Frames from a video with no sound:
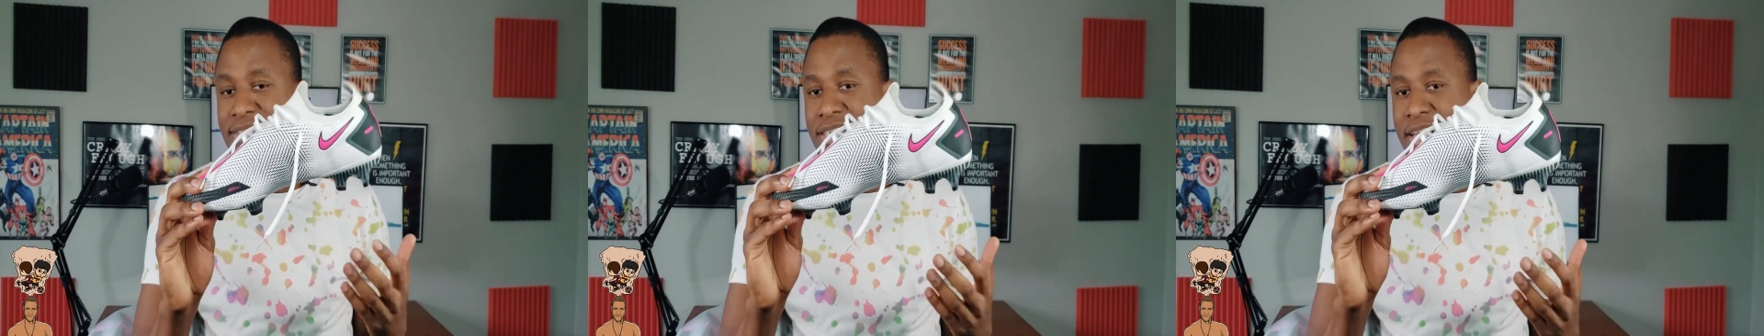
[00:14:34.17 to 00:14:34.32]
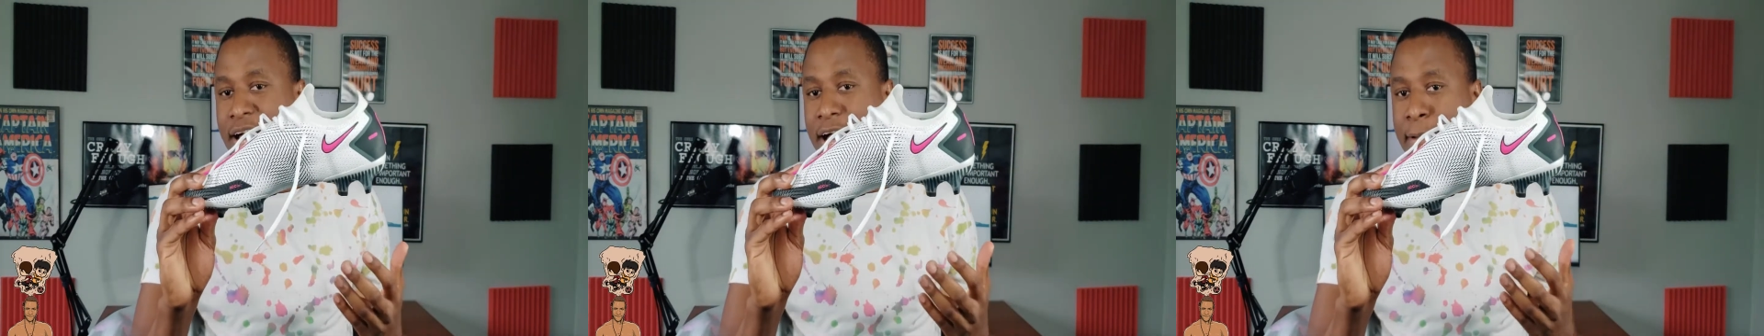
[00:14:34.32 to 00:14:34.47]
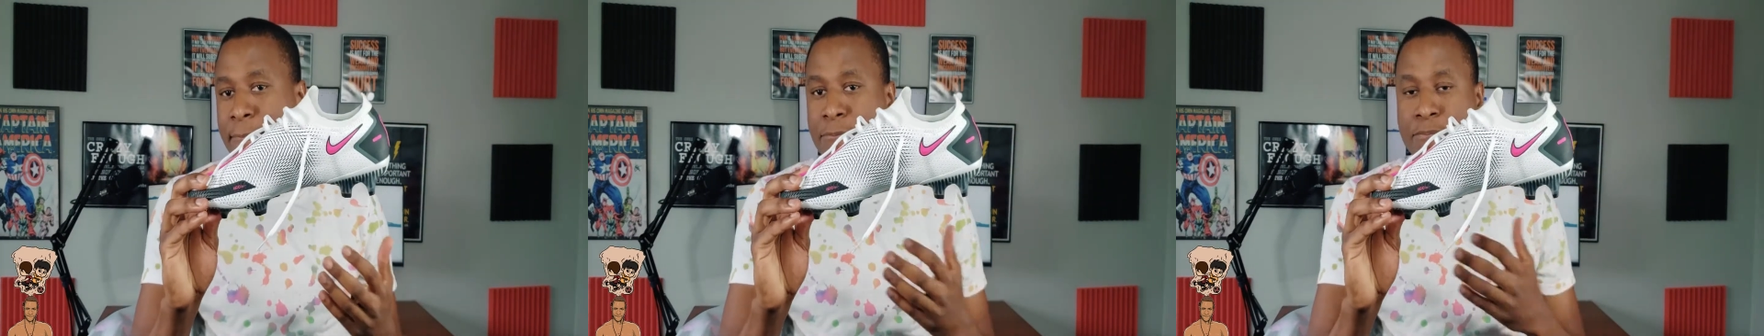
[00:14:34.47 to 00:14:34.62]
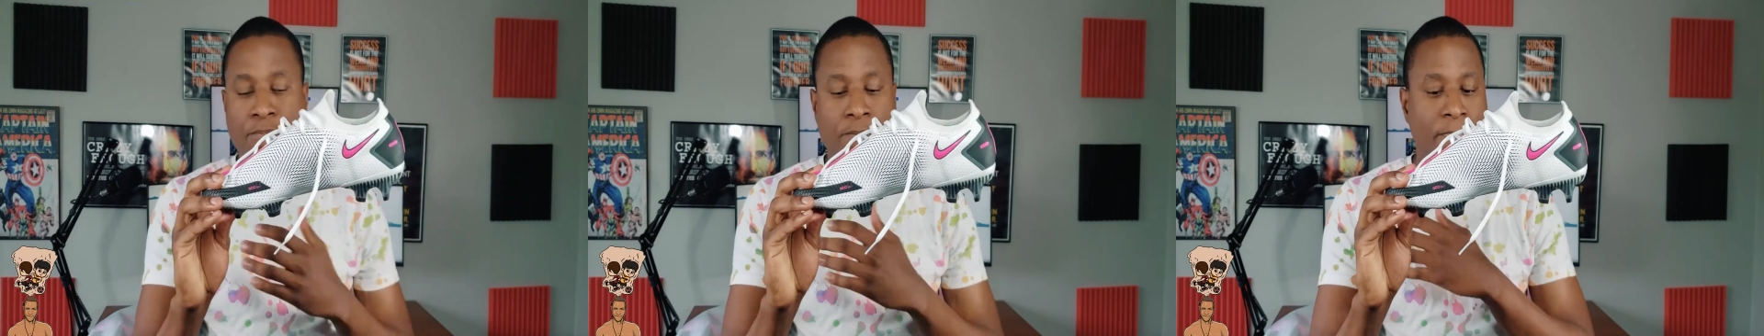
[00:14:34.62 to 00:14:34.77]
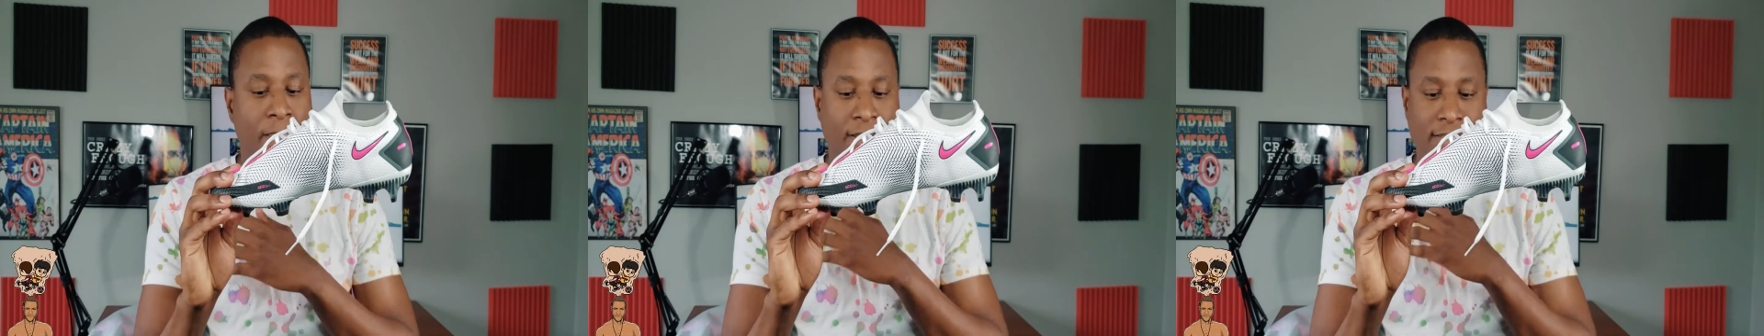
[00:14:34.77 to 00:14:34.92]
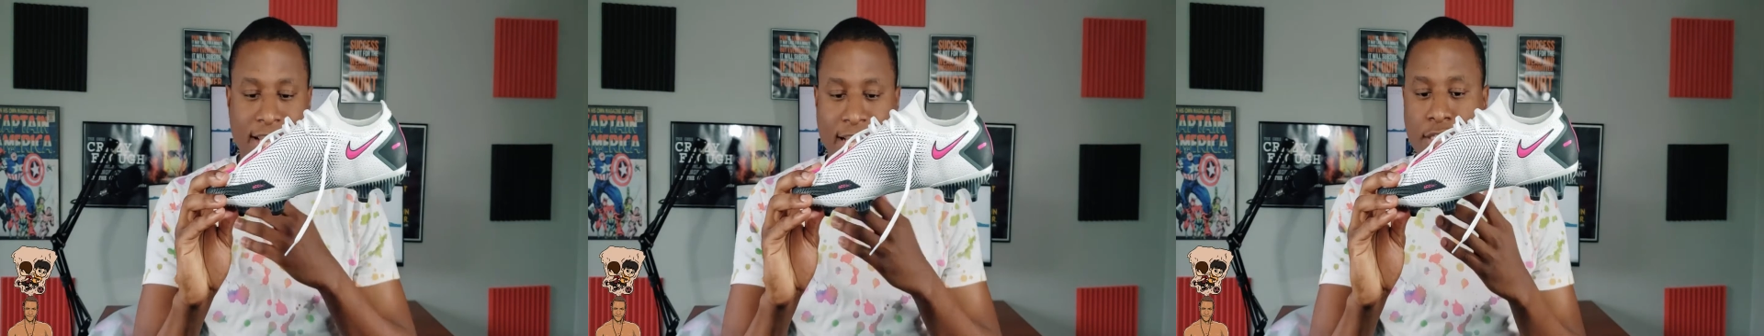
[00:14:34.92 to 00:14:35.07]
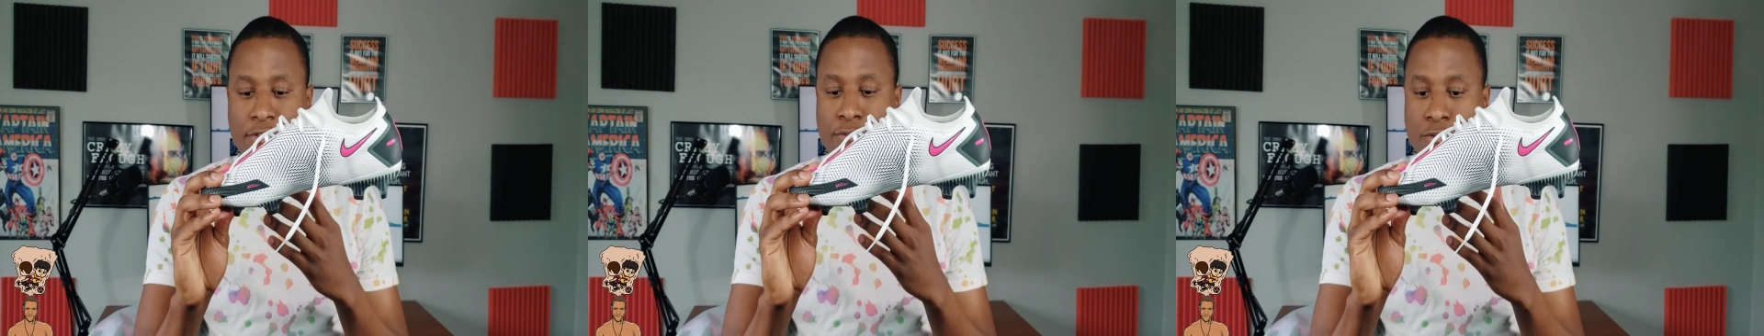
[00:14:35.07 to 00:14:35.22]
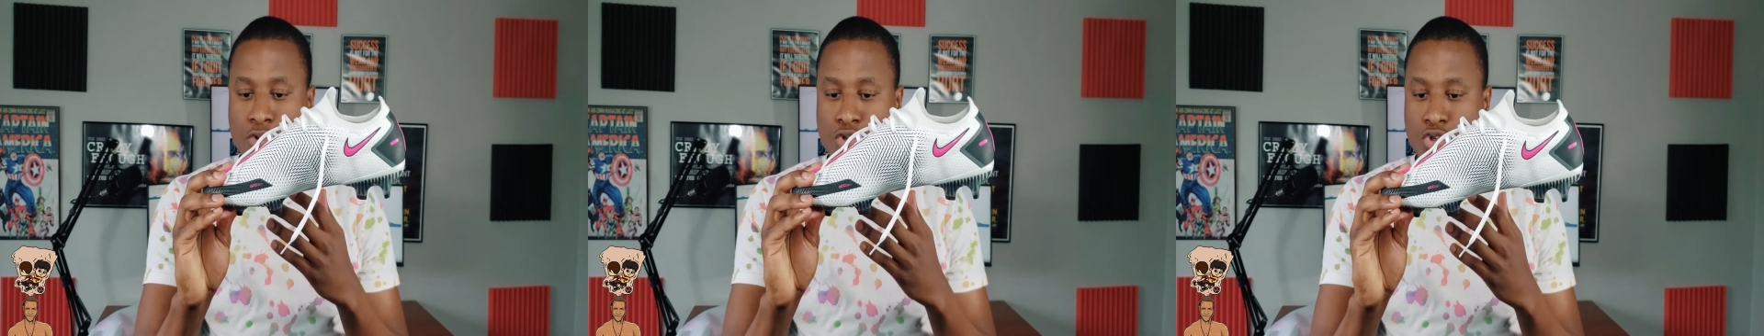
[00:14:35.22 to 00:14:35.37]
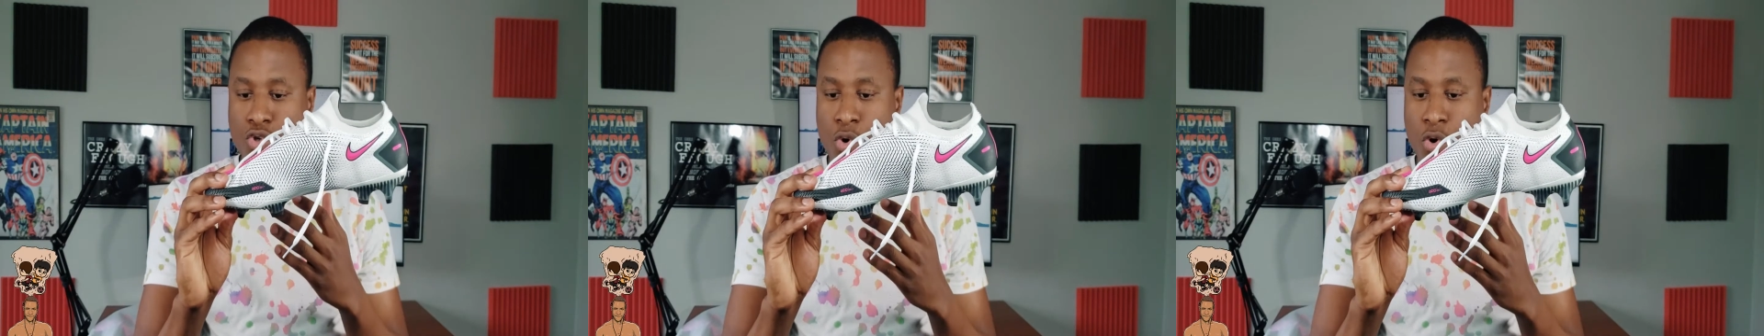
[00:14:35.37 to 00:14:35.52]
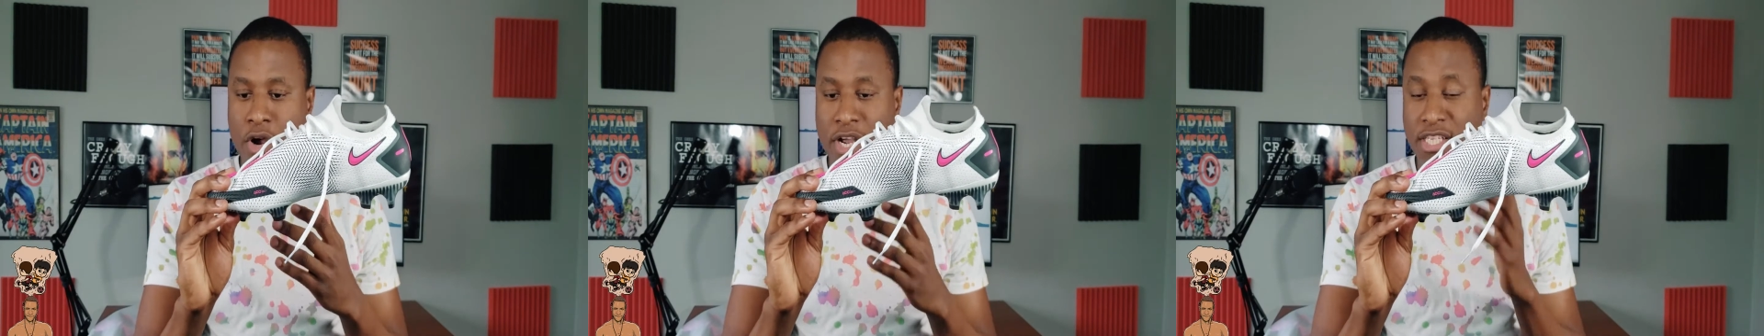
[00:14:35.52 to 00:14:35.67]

time. That's for sure.